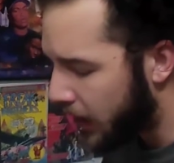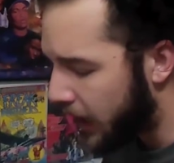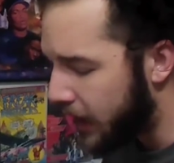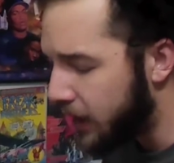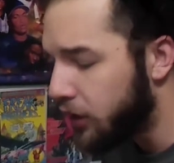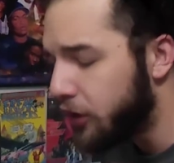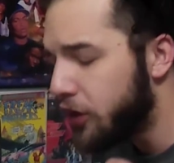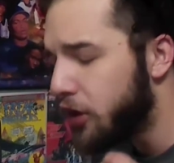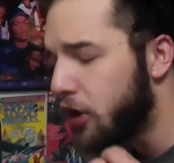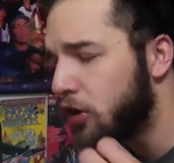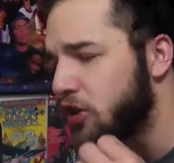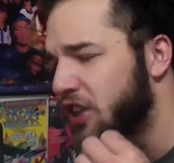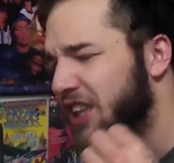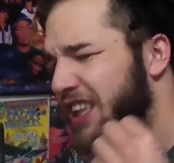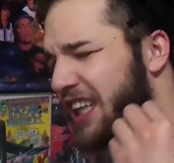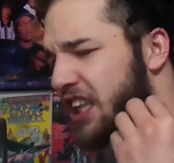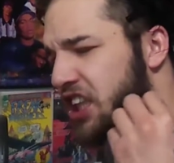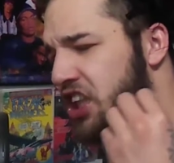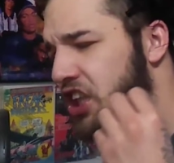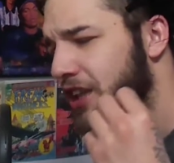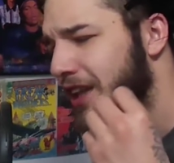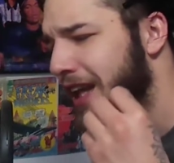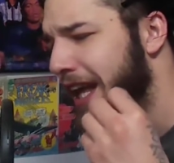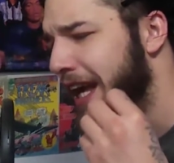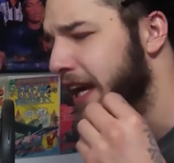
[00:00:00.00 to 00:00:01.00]
I don't know,
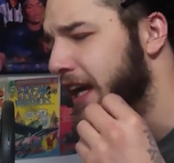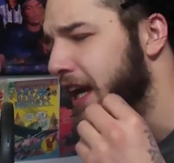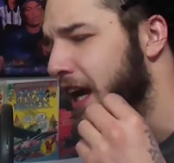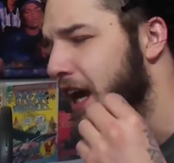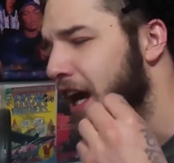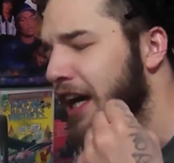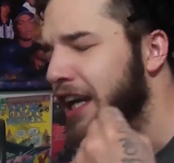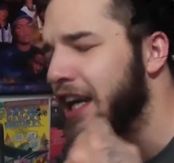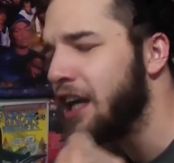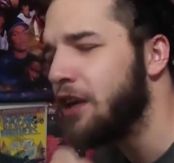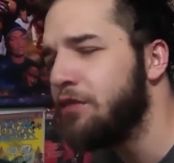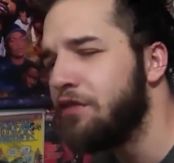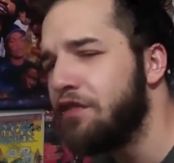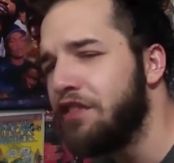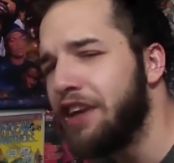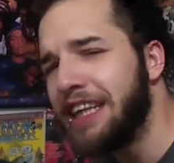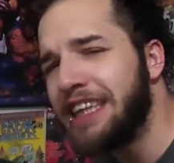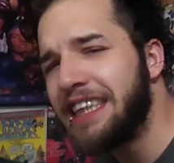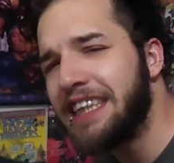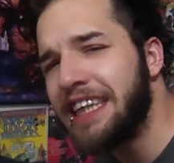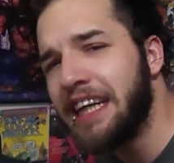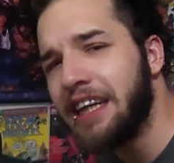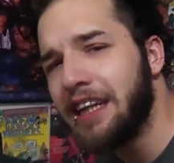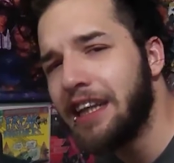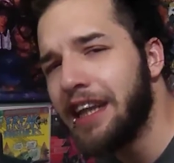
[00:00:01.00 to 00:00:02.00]
such a like a
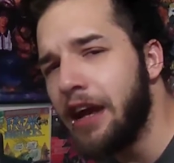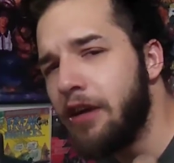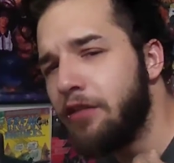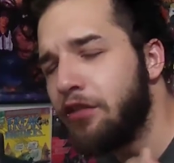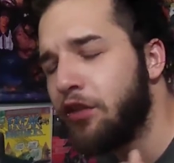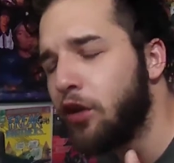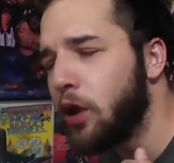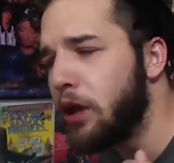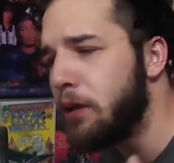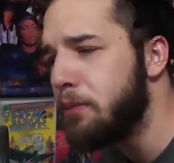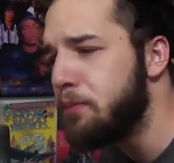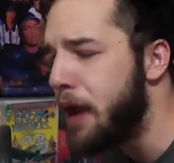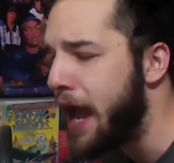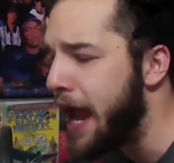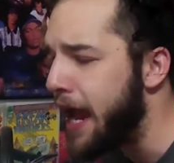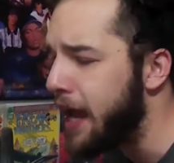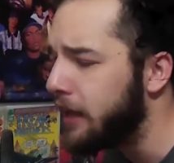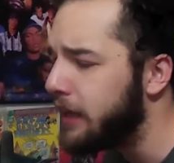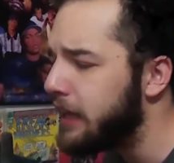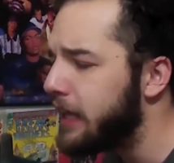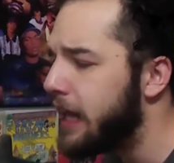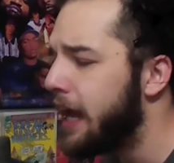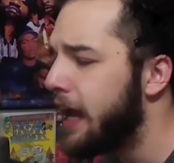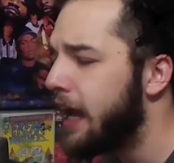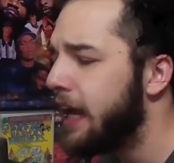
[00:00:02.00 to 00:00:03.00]
convincing level of
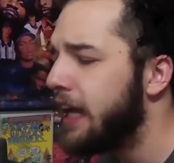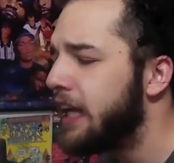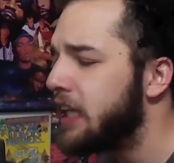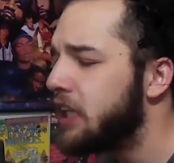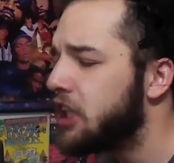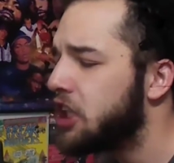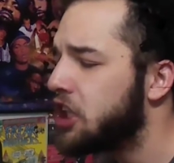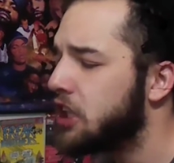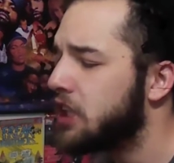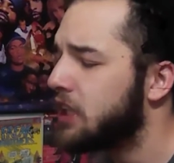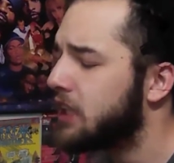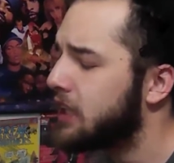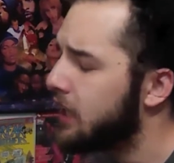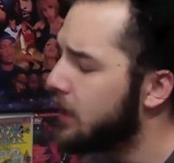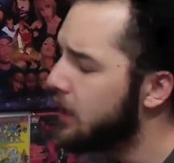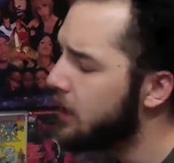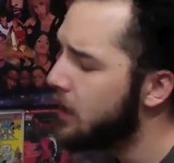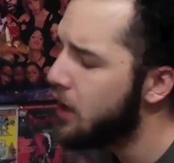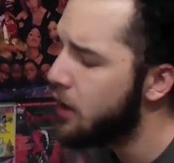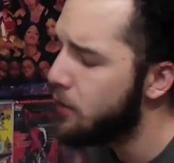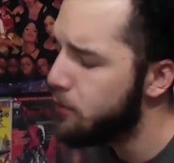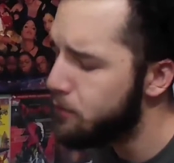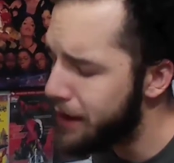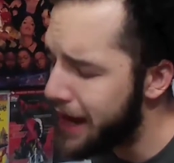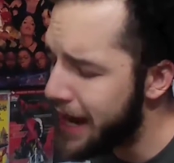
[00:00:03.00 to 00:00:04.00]
pain that it just,
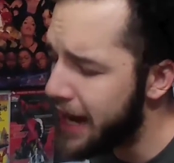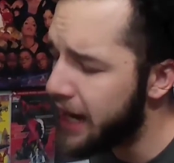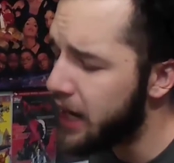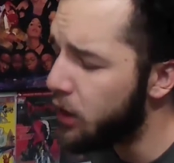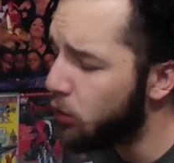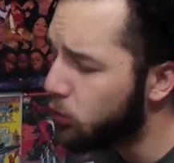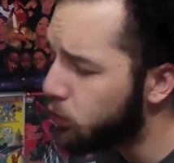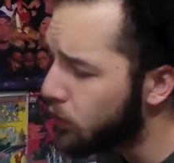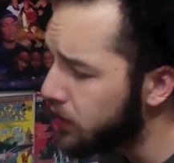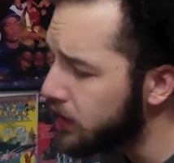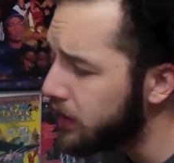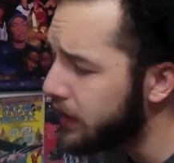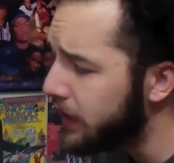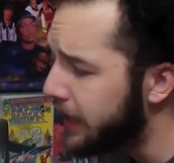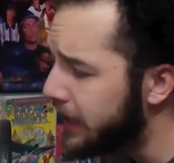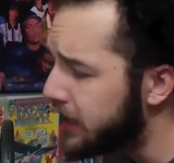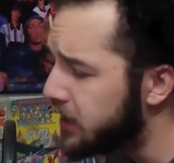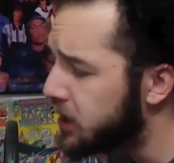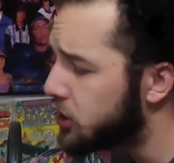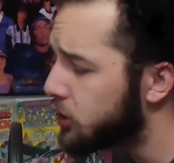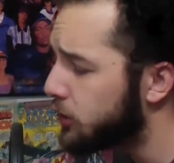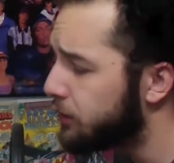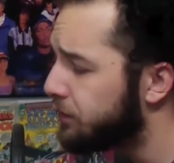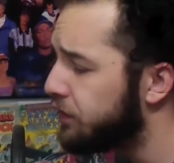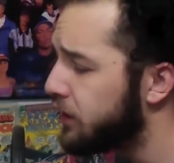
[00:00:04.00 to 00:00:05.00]
man, it really
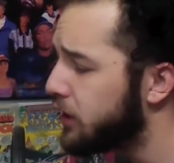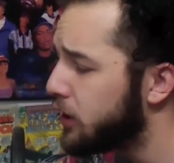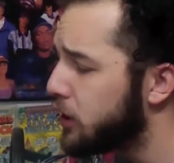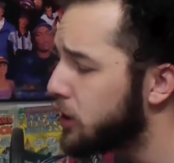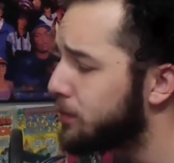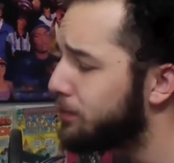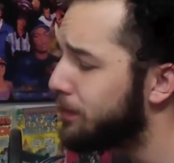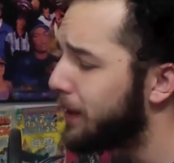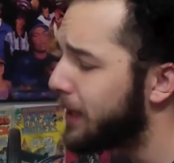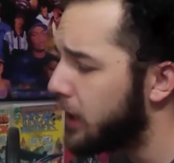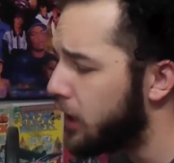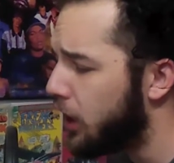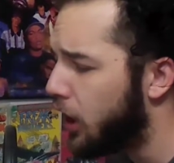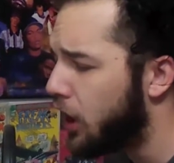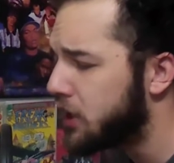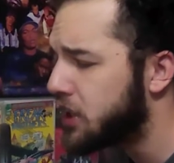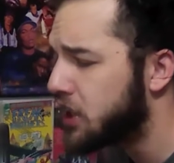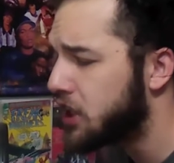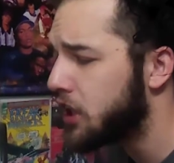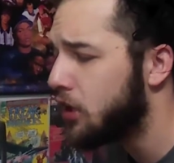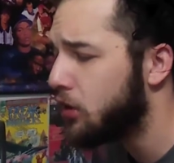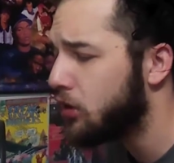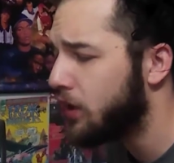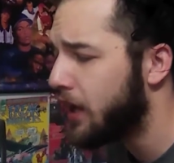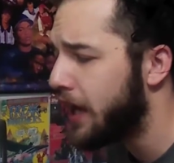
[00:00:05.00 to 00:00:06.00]
hits your feels, but it
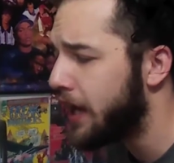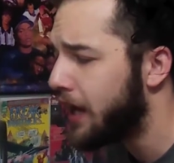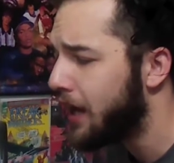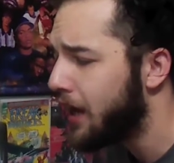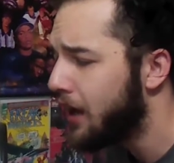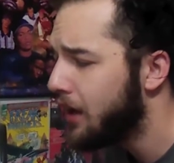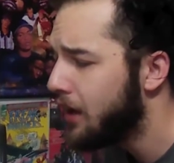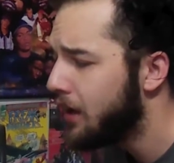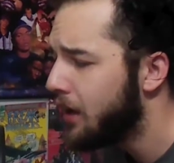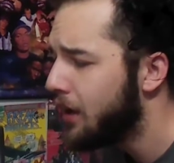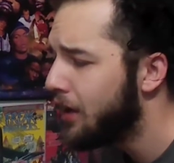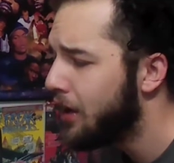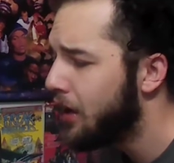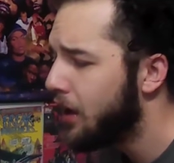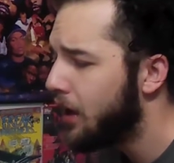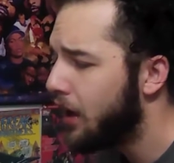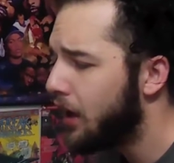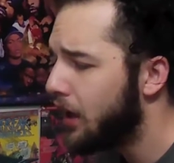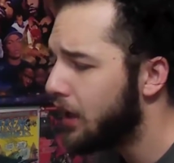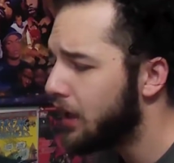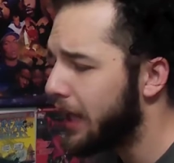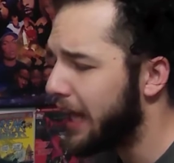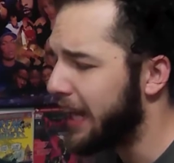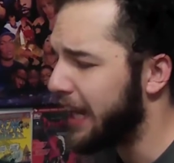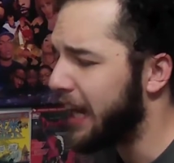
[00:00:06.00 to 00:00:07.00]
also like
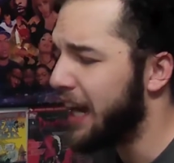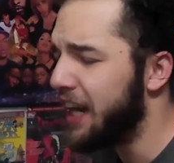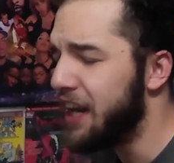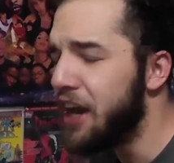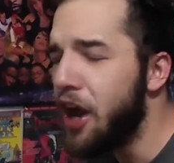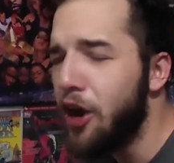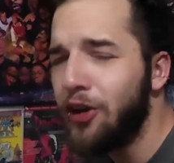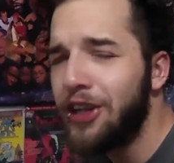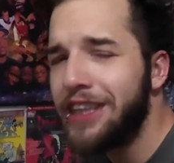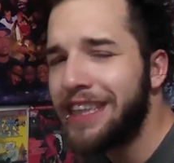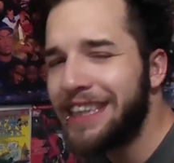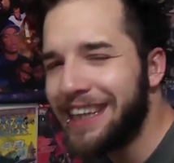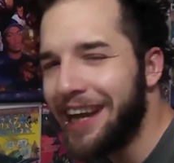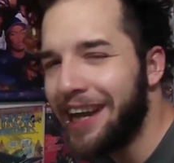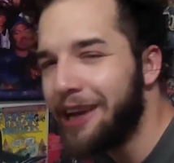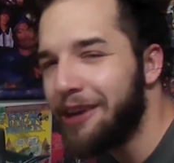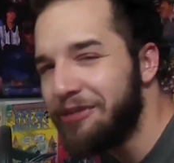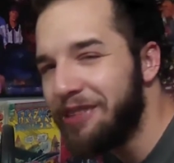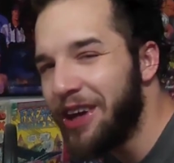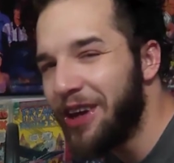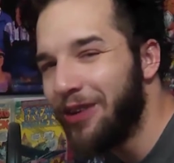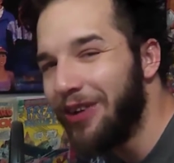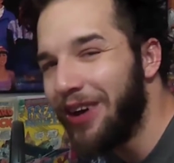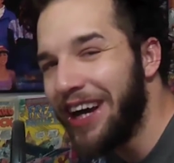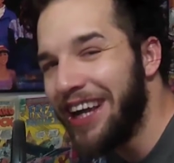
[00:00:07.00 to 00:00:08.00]
like I noticed like
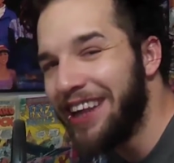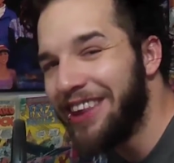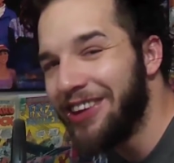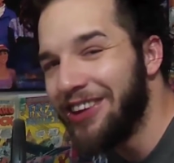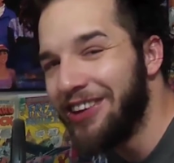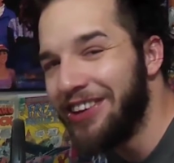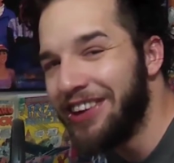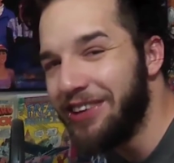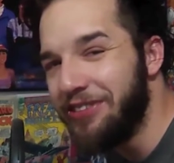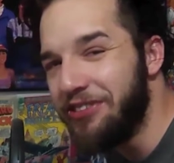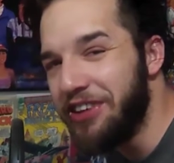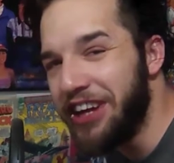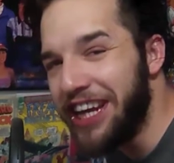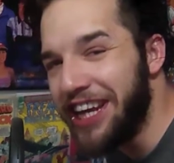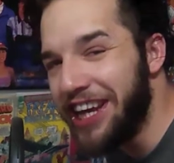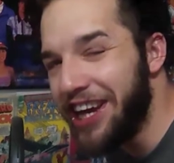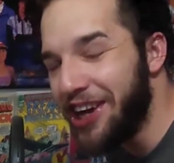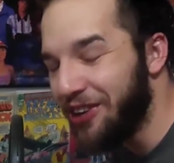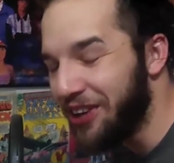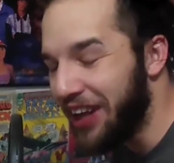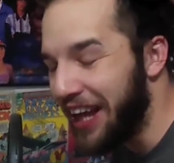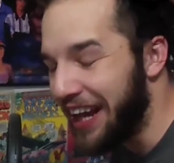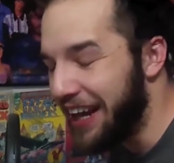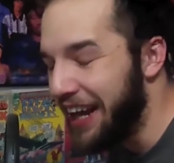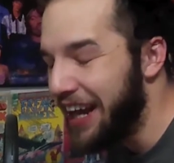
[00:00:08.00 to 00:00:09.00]
midway through the
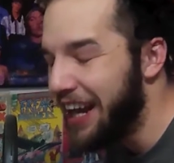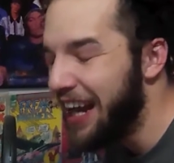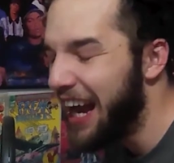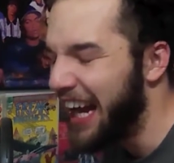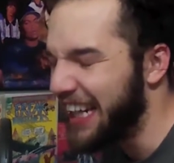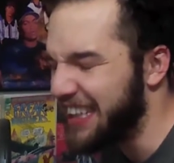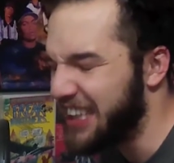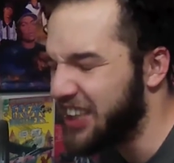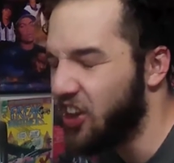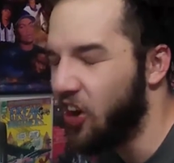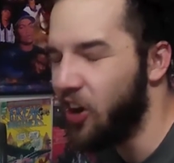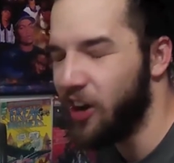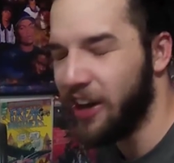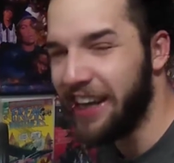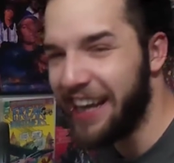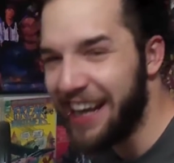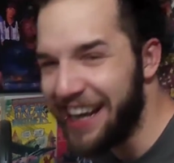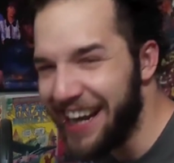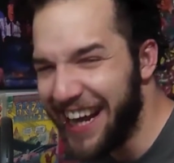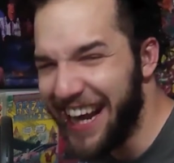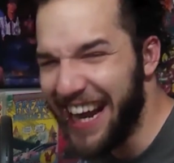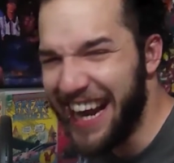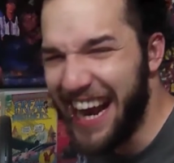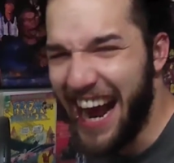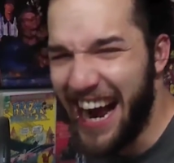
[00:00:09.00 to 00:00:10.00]
video, like I started
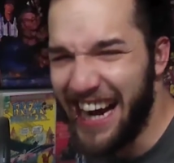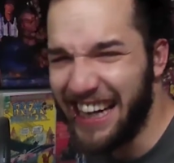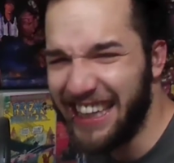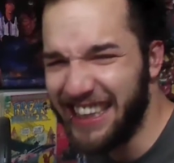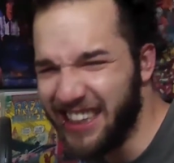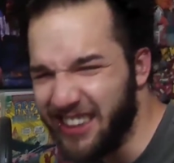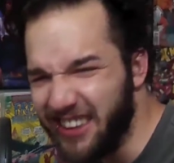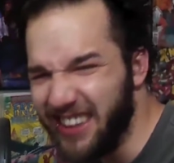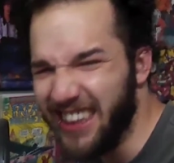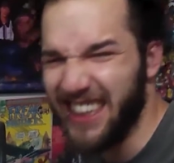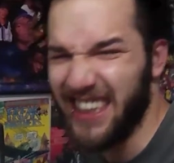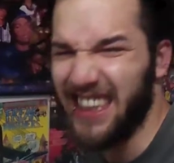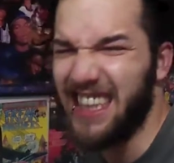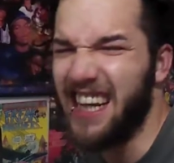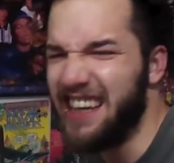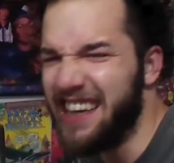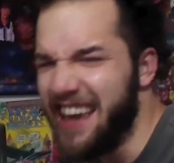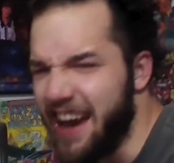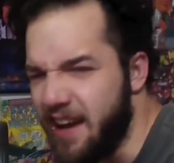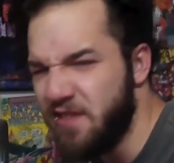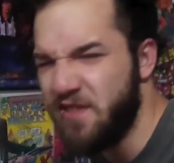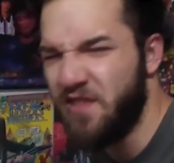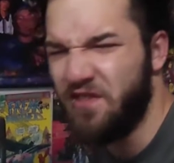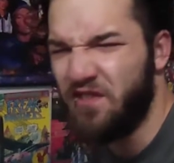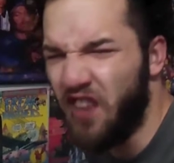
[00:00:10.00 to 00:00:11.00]
getting an attitude. I was like,
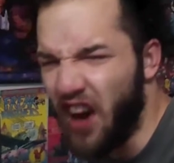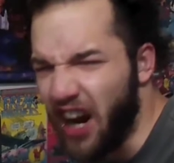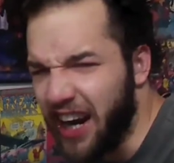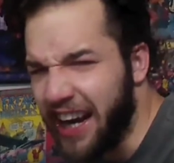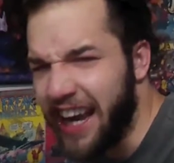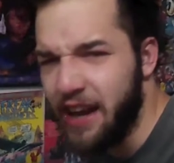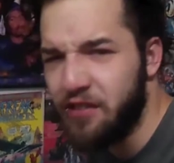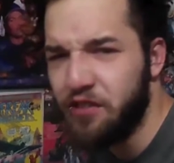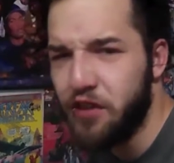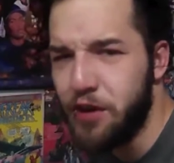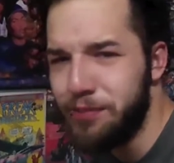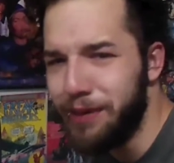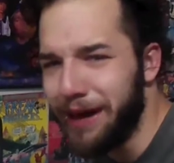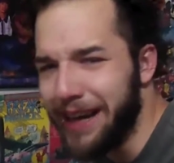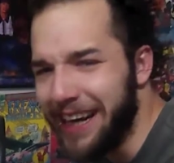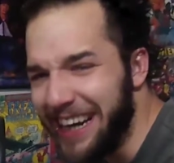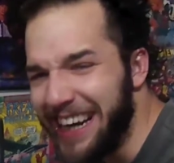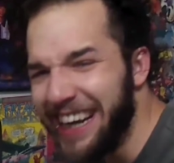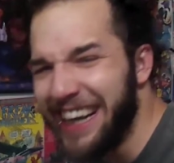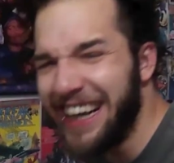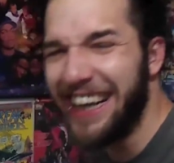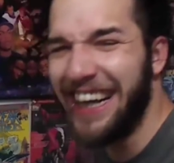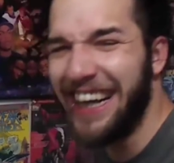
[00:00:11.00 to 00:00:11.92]
yeah, fuck everybody.